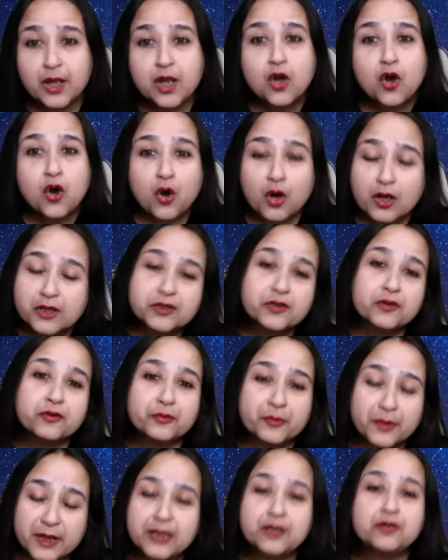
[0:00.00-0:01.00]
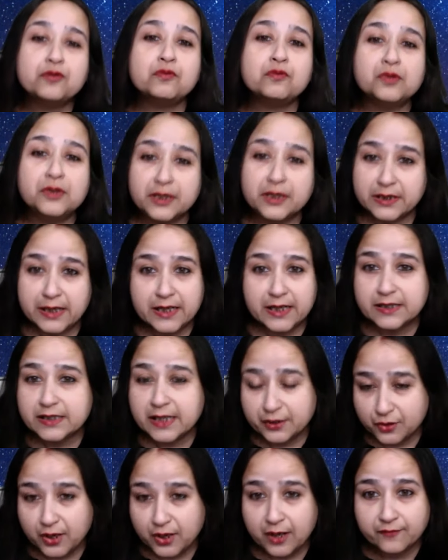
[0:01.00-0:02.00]
Also, redo the things that
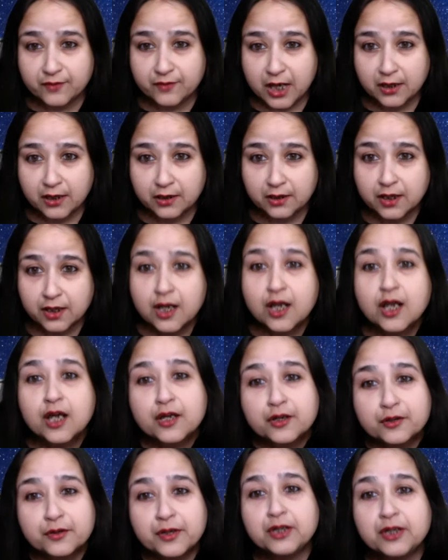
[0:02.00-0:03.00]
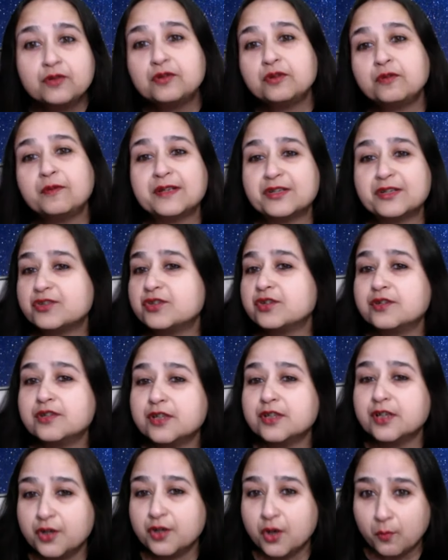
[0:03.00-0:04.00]
you have done. Redo the questions
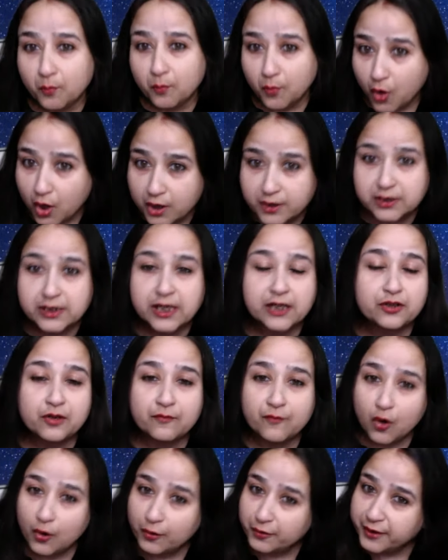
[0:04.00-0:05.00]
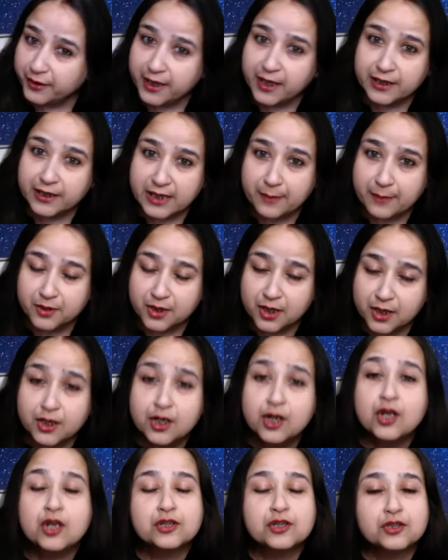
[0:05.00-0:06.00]
in your mocks that you have already attempted.
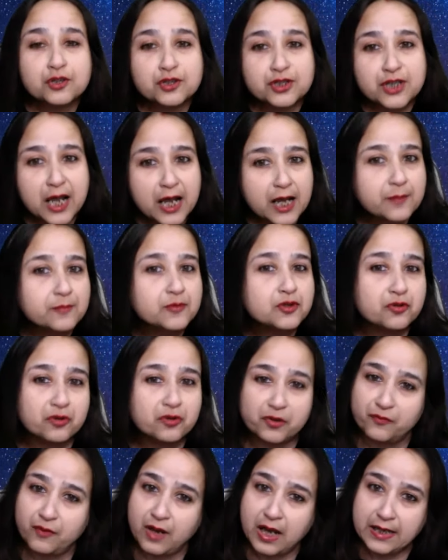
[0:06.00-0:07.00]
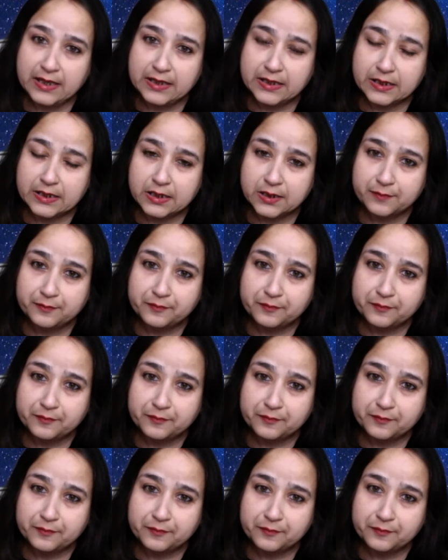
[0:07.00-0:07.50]
So time to revise.